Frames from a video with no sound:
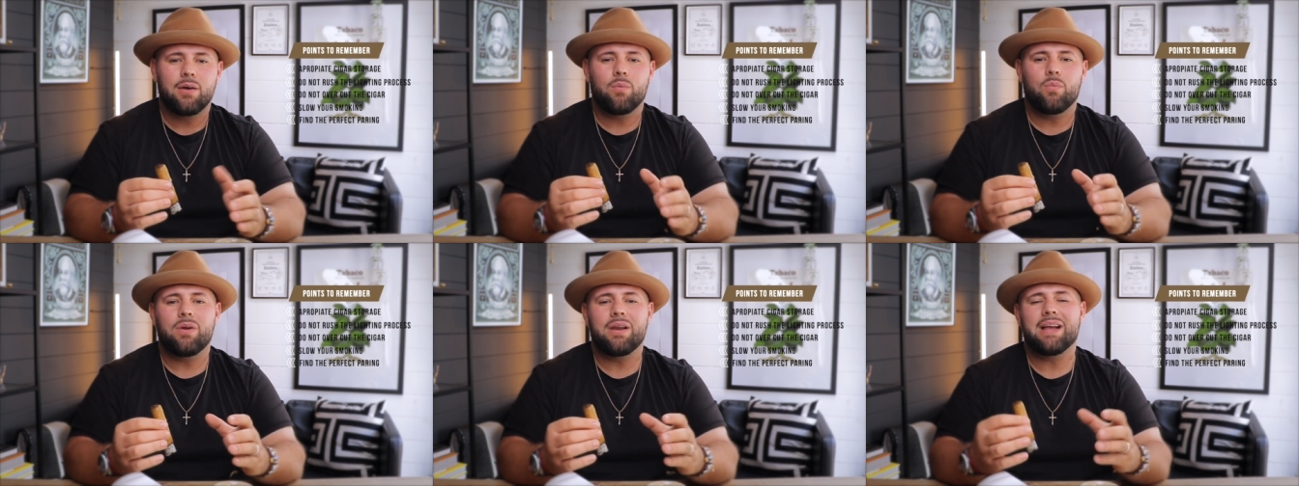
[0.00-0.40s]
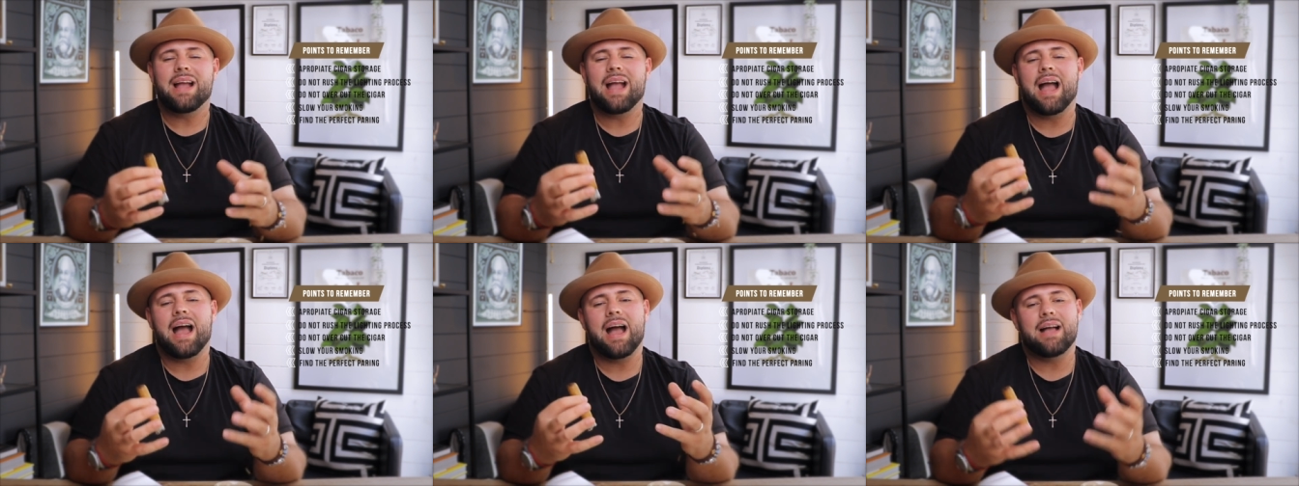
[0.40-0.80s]
will
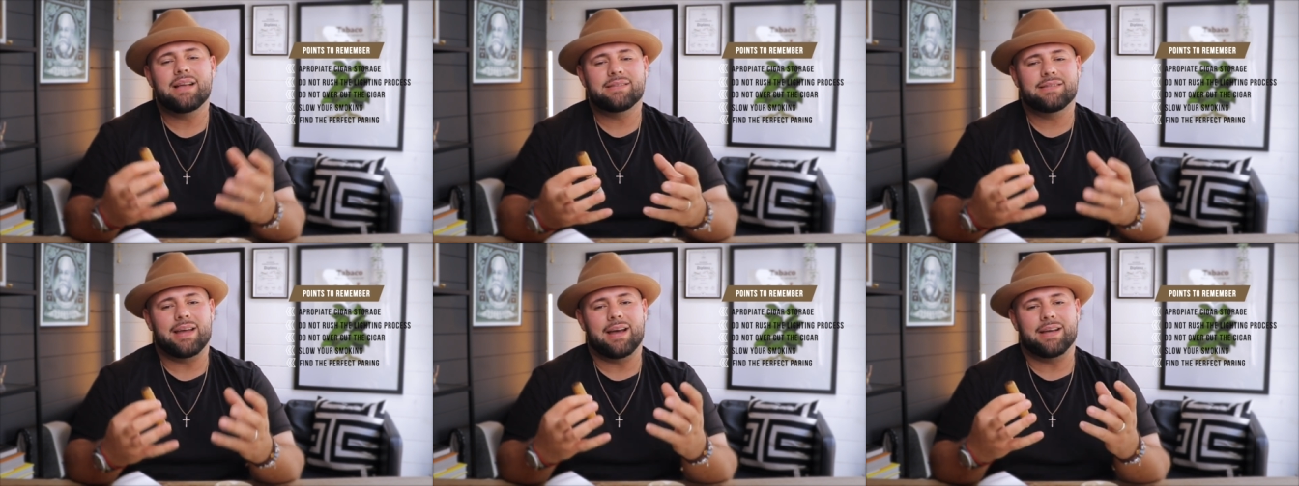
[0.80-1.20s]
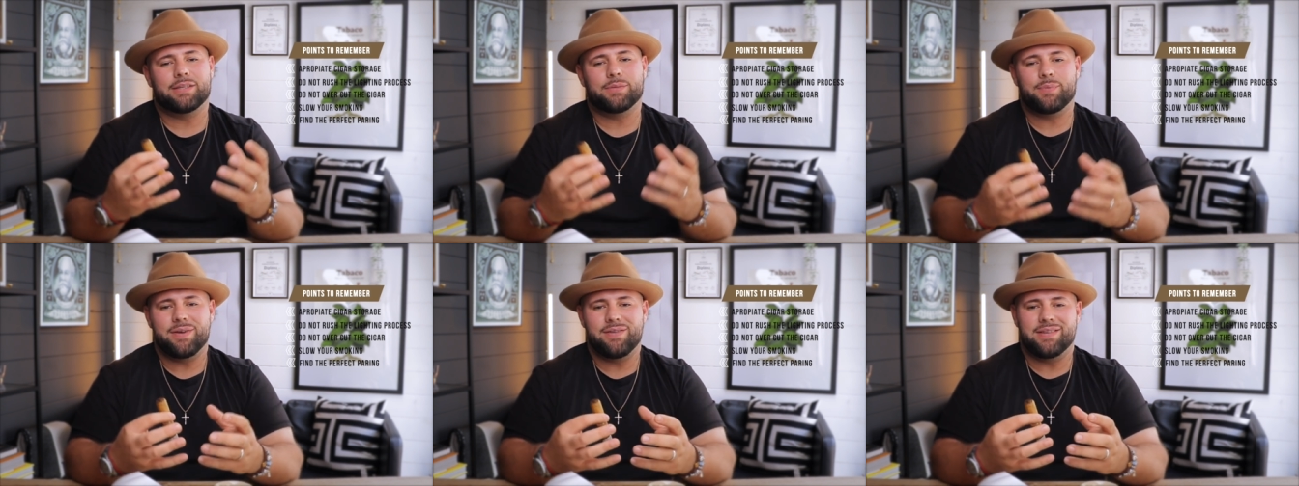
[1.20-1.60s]
enhance that
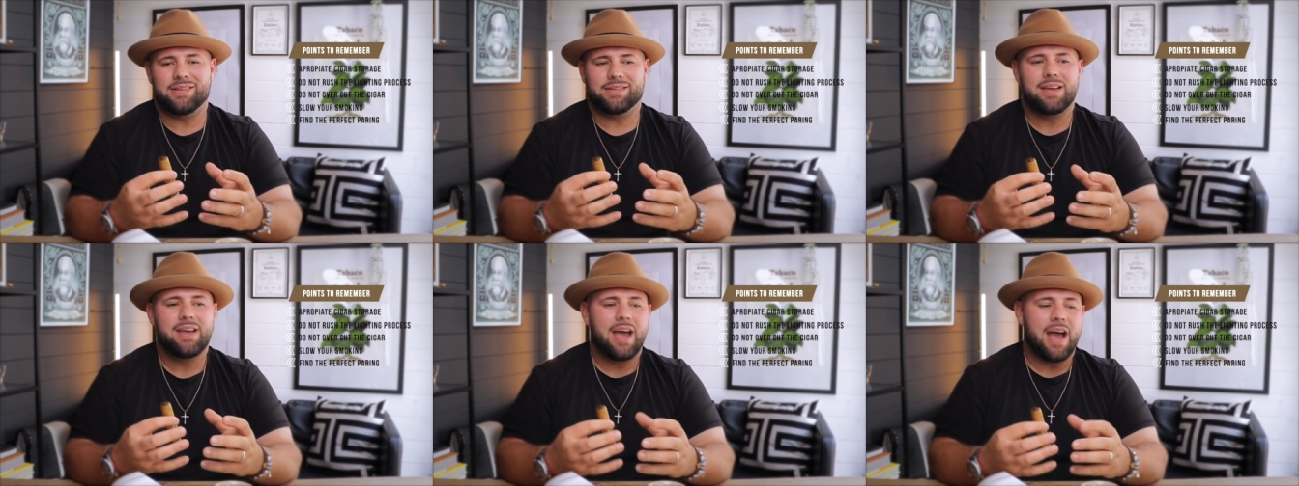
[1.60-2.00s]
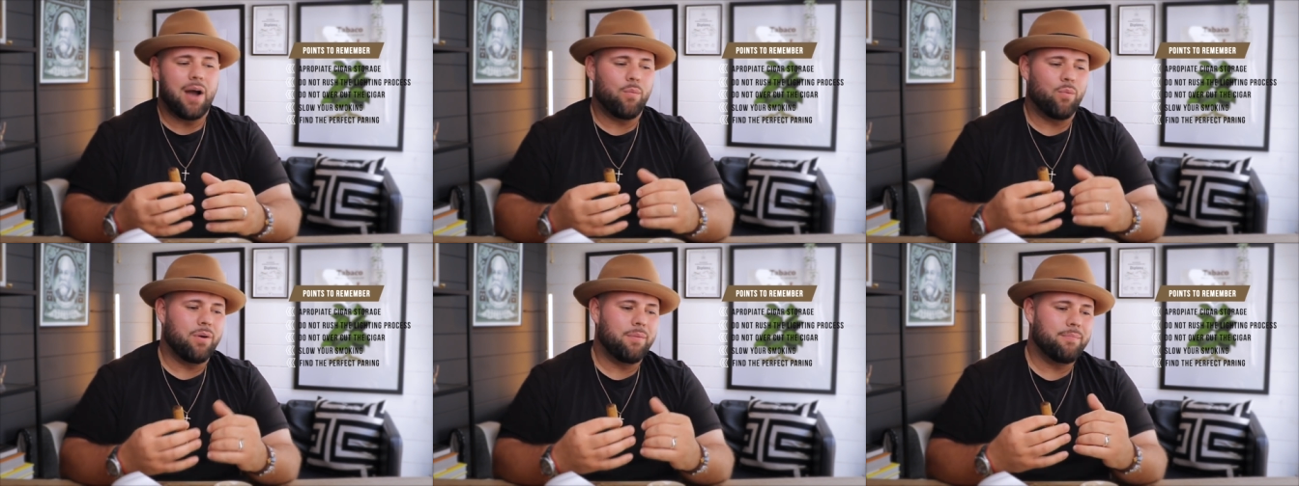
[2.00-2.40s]
experience
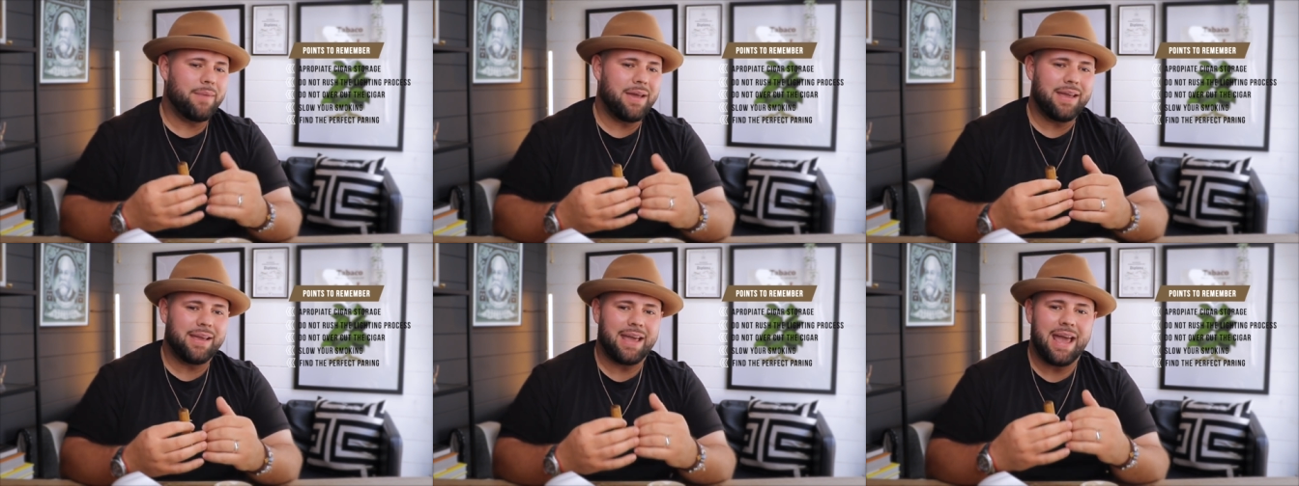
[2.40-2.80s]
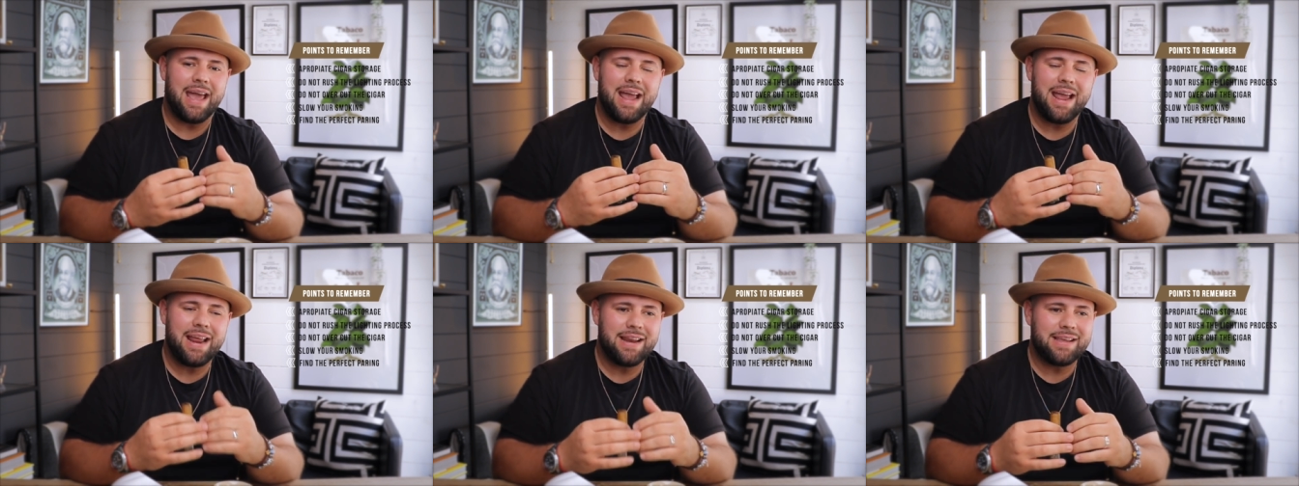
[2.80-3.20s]
and will make
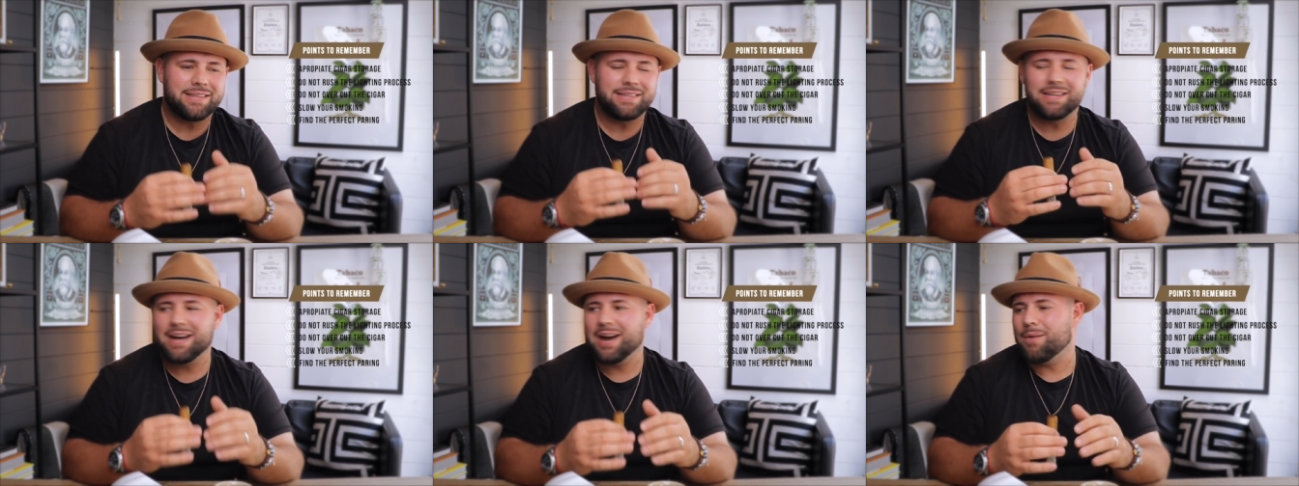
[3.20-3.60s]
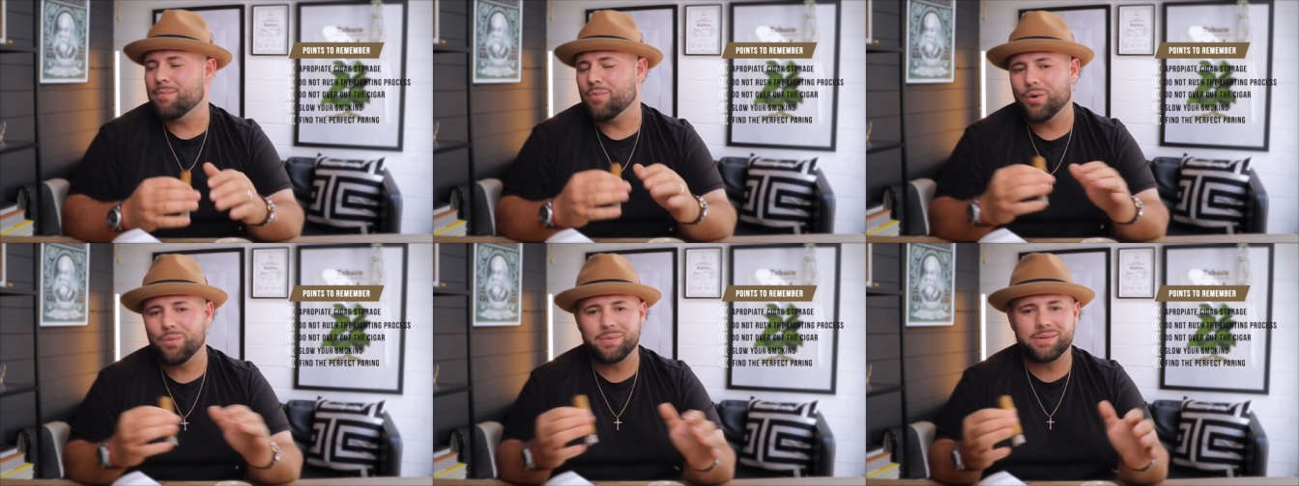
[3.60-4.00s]
any cigar
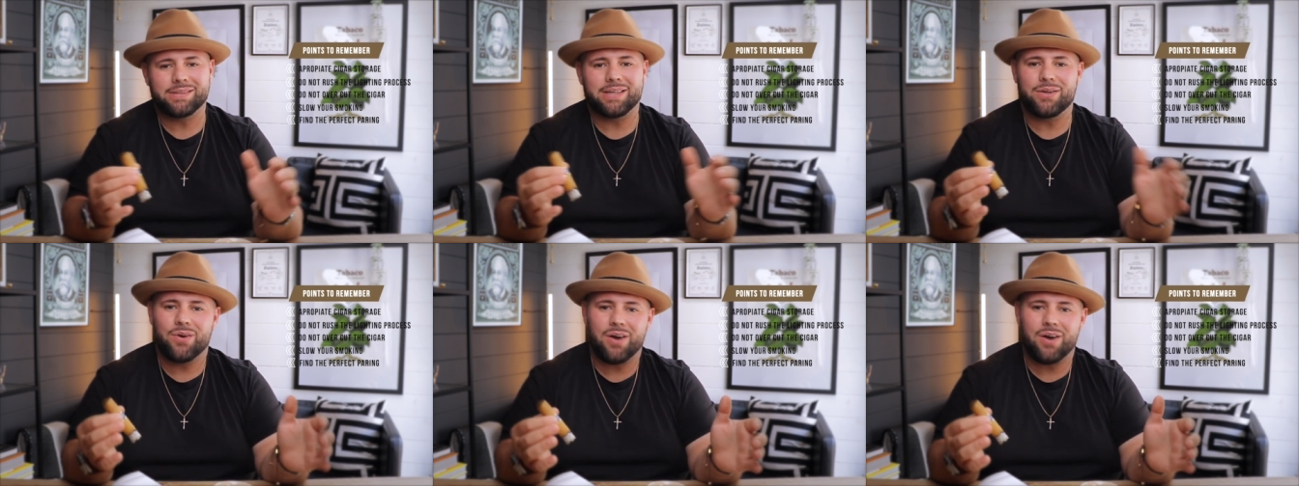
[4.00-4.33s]
moment that you're